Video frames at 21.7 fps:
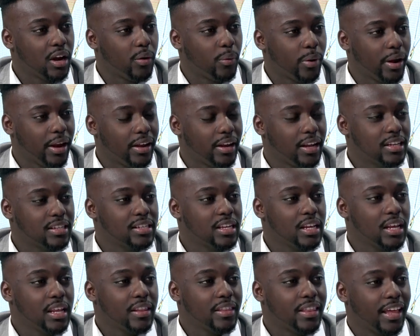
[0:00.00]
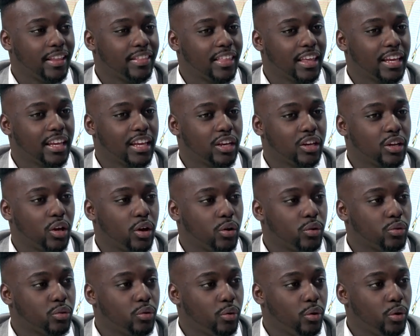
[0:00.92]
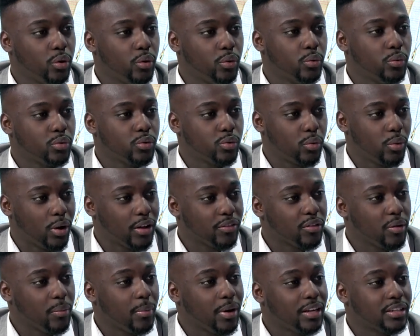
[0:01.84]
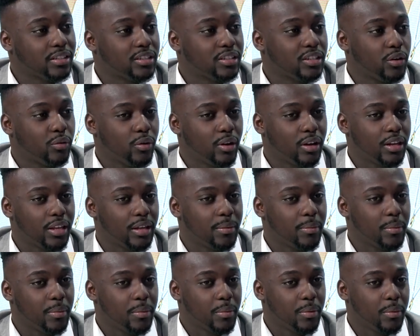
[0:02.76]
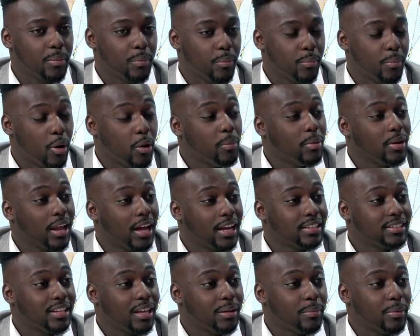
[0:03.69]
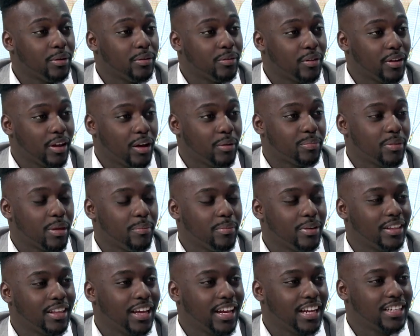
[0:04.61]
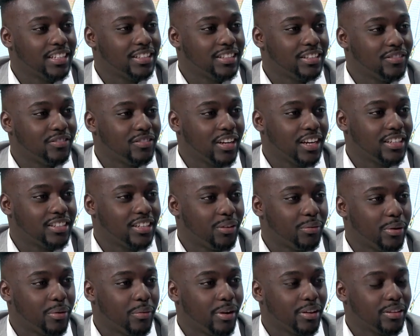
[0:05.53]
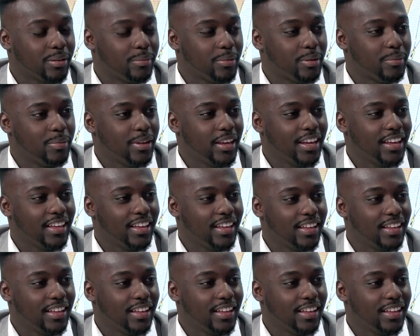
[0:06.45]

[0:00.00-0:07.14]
awareness that they can go through throughout the months to really mobilize them and help them be the agents of change that we want them to be.